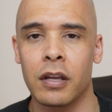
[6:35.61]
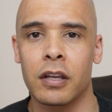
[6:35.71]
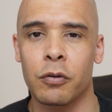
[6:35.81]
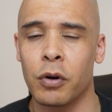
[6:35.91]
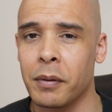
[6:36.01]

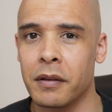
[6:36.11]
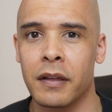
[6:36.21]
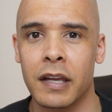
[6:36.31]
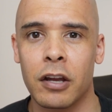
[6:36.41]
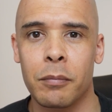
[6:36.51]
you want to be
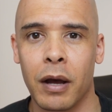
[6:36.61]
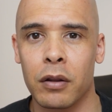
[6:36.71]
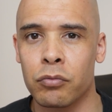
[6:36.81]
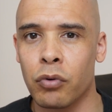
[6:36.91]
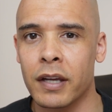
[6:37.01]
thinking about
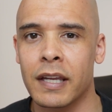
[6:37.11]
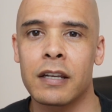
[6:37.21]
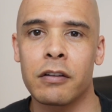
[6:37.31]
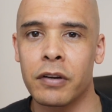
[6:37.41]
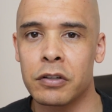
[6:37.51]
the right
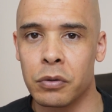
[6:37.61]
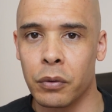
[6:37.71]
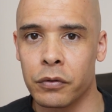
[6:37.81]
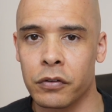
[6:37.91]
individuals